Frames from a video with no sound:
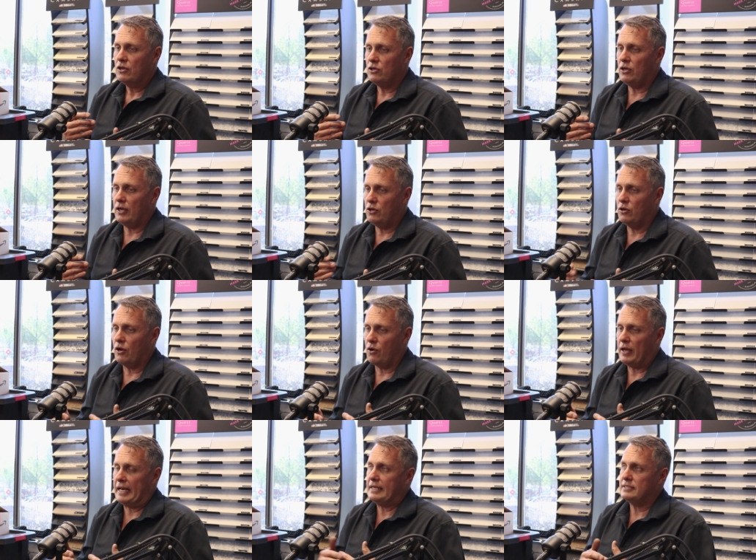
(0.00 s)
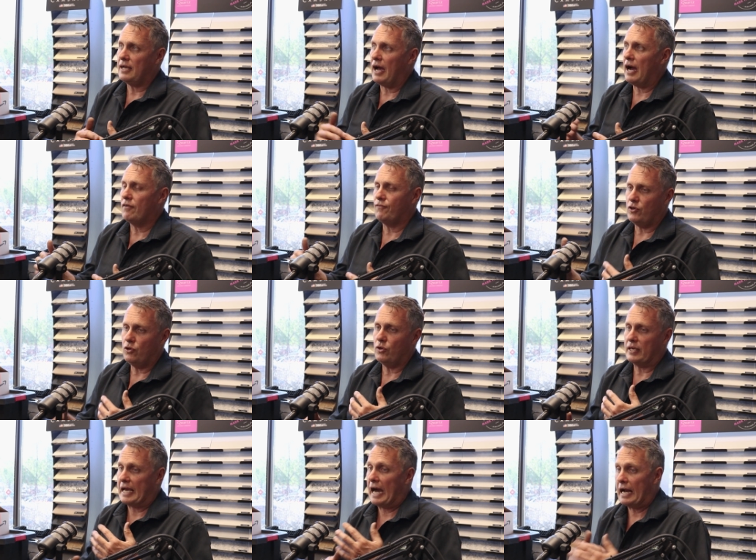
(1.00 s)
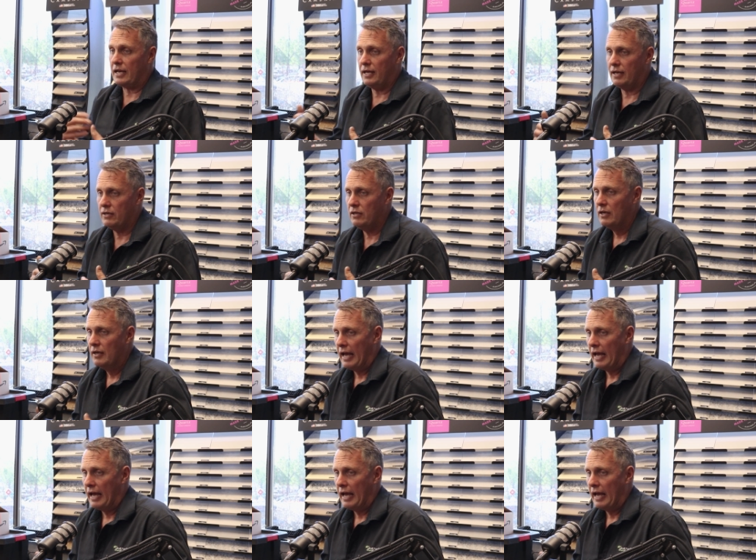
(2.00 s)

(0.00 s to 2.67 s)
you know, it is hard for you to cut in